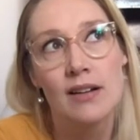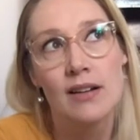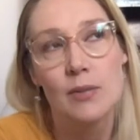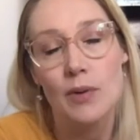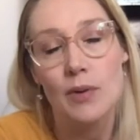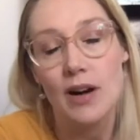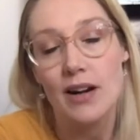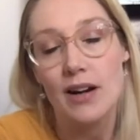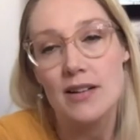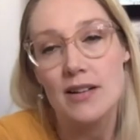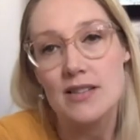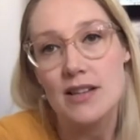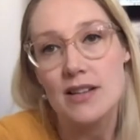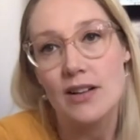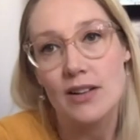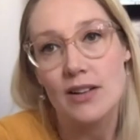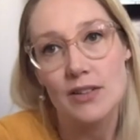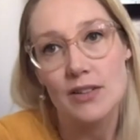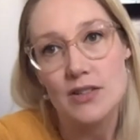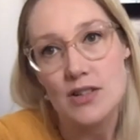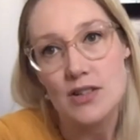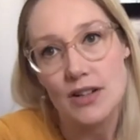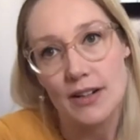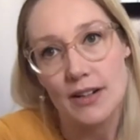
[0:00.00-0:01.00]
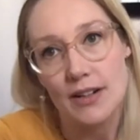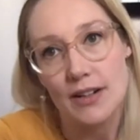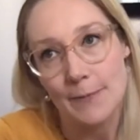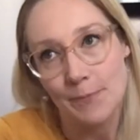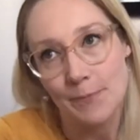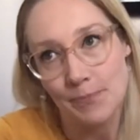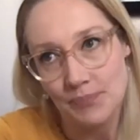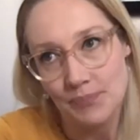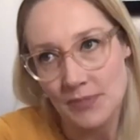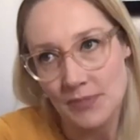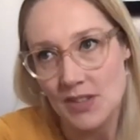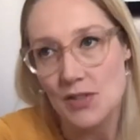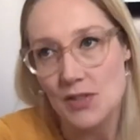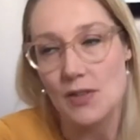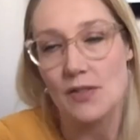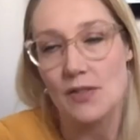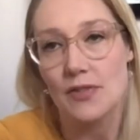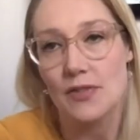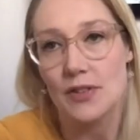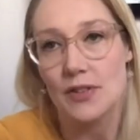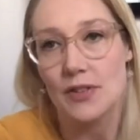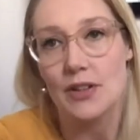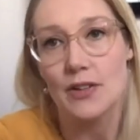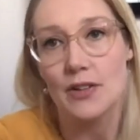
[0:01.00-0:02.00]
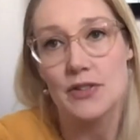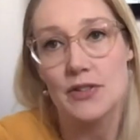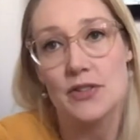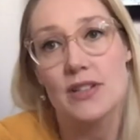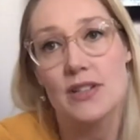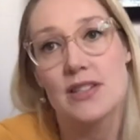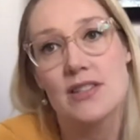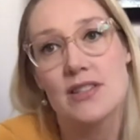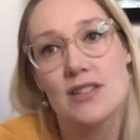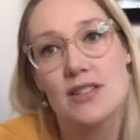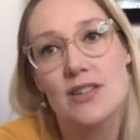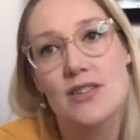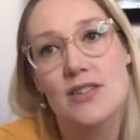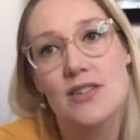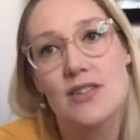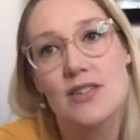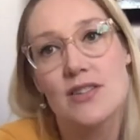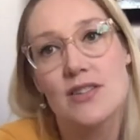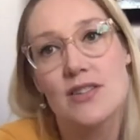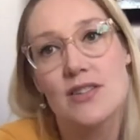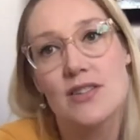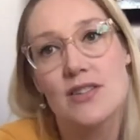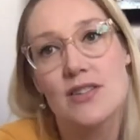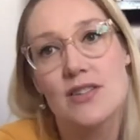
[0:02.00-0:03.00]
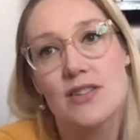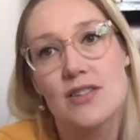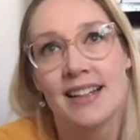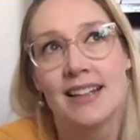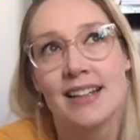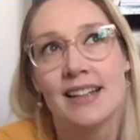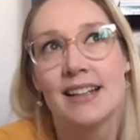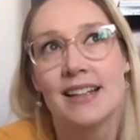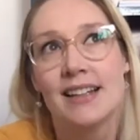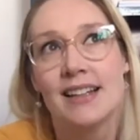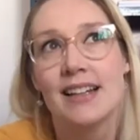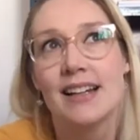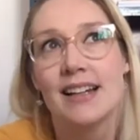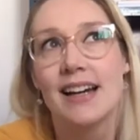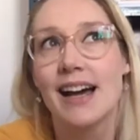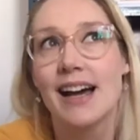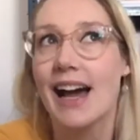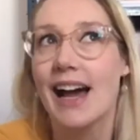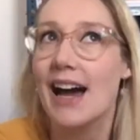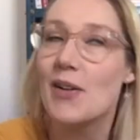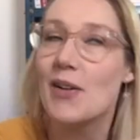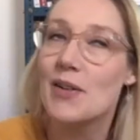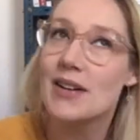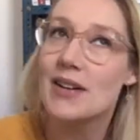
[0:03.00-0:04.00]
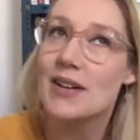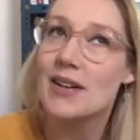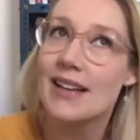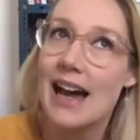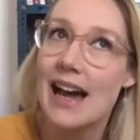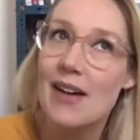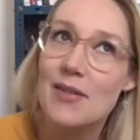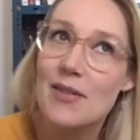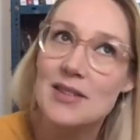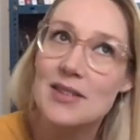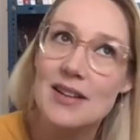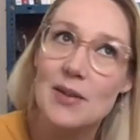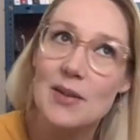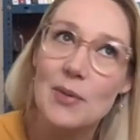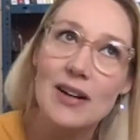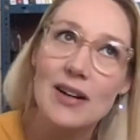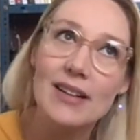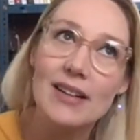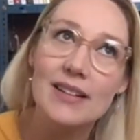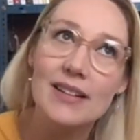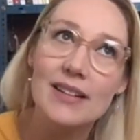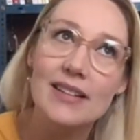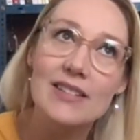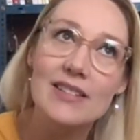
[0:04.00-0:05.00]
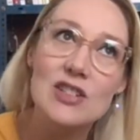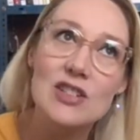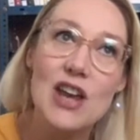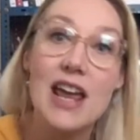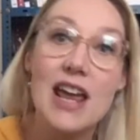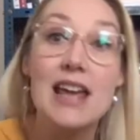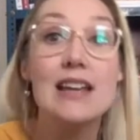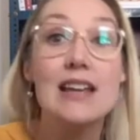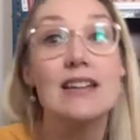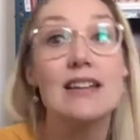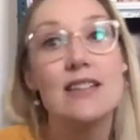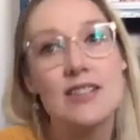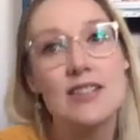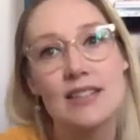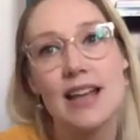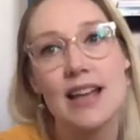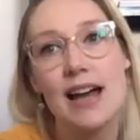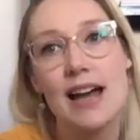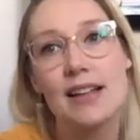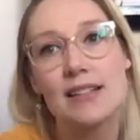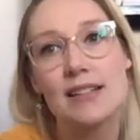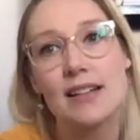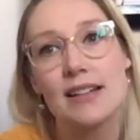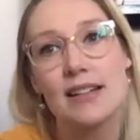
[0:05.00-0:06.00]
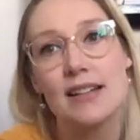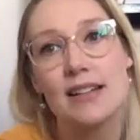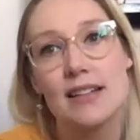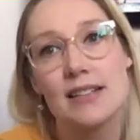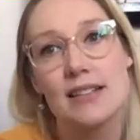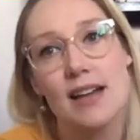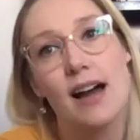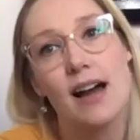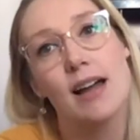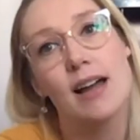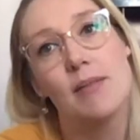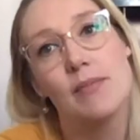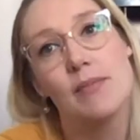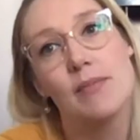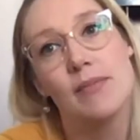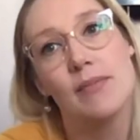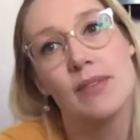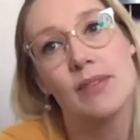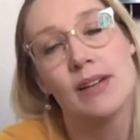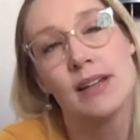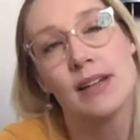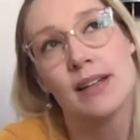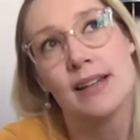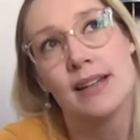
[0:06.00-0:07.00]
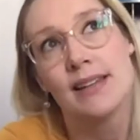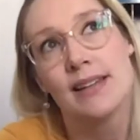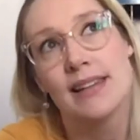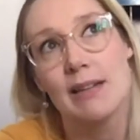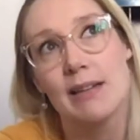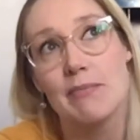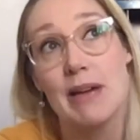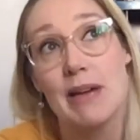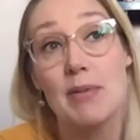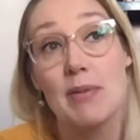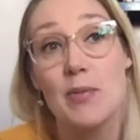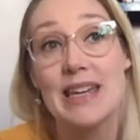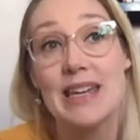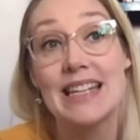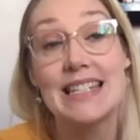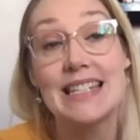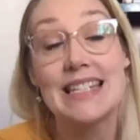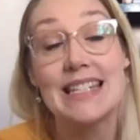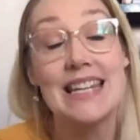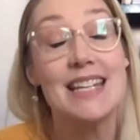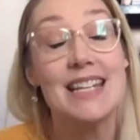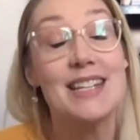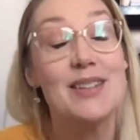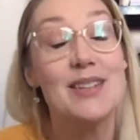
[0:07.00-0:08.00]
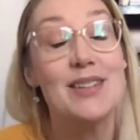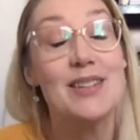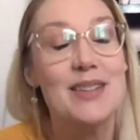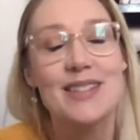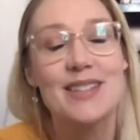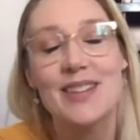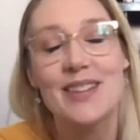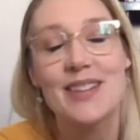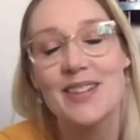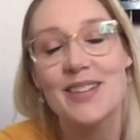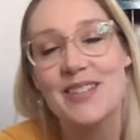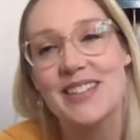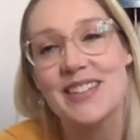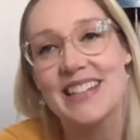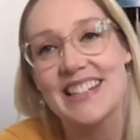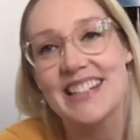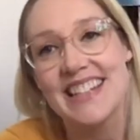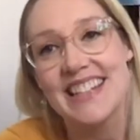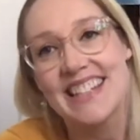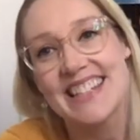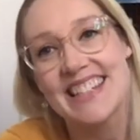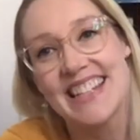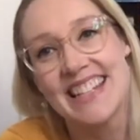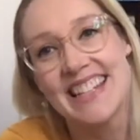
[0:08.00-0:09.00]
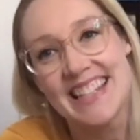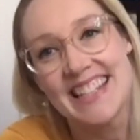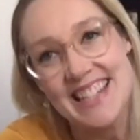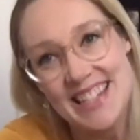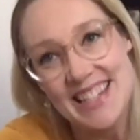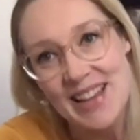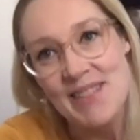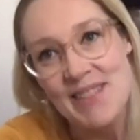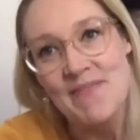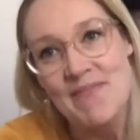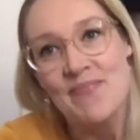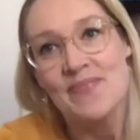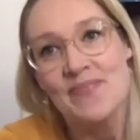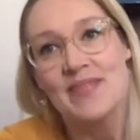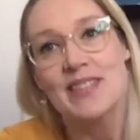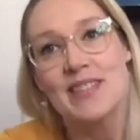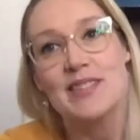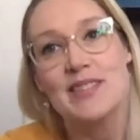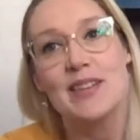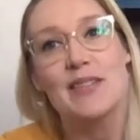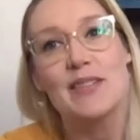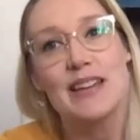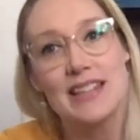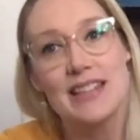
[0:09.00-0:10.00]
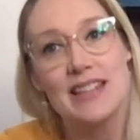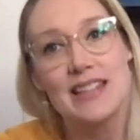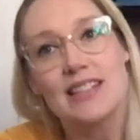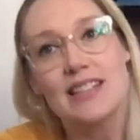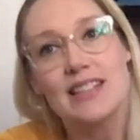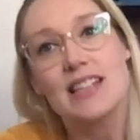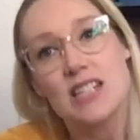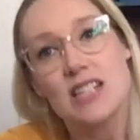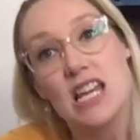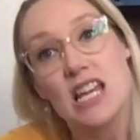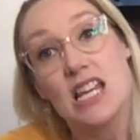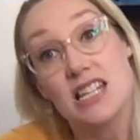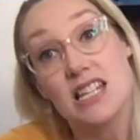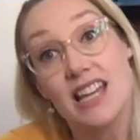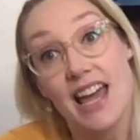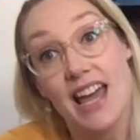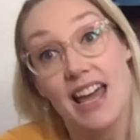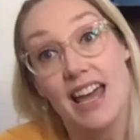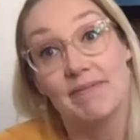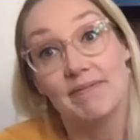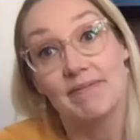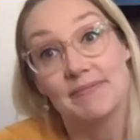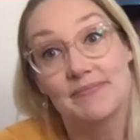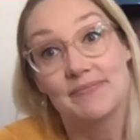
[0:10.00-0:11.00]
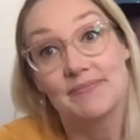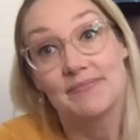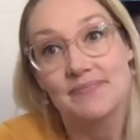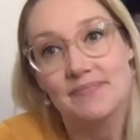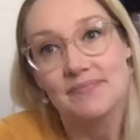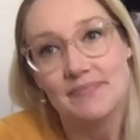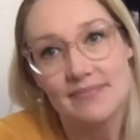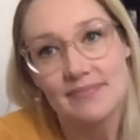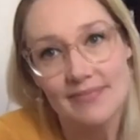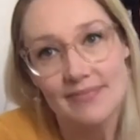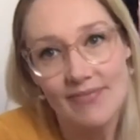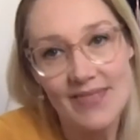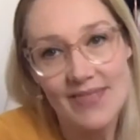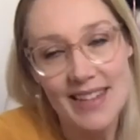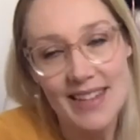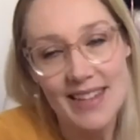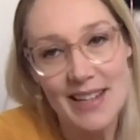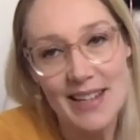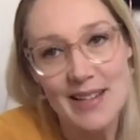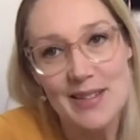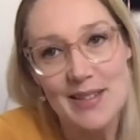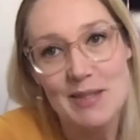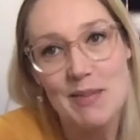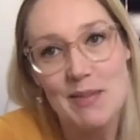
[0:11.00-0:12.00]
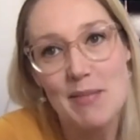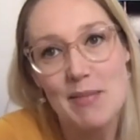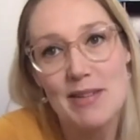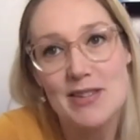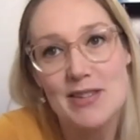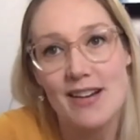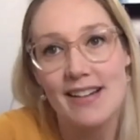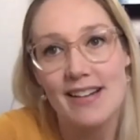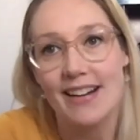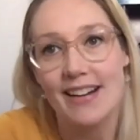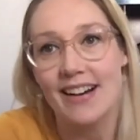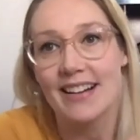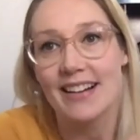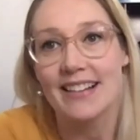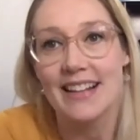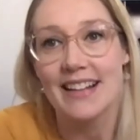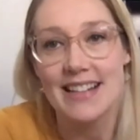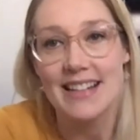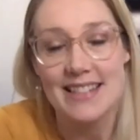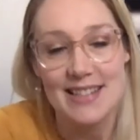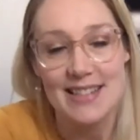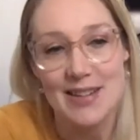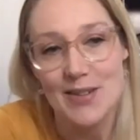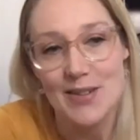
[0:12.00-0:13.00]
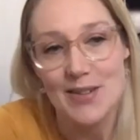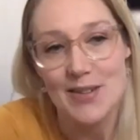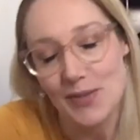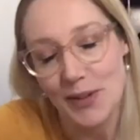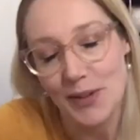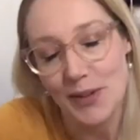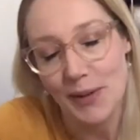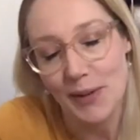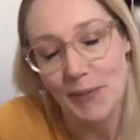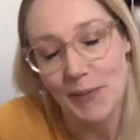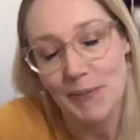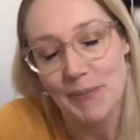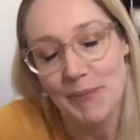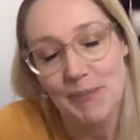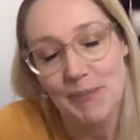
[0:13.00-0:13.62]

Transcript: arts and culture, sort of for cultural institutions. How are how is our work going to change in that in the time that maybe we continue to socially distance. So it's going to change again. So maybe drawing a hard line isn't useful.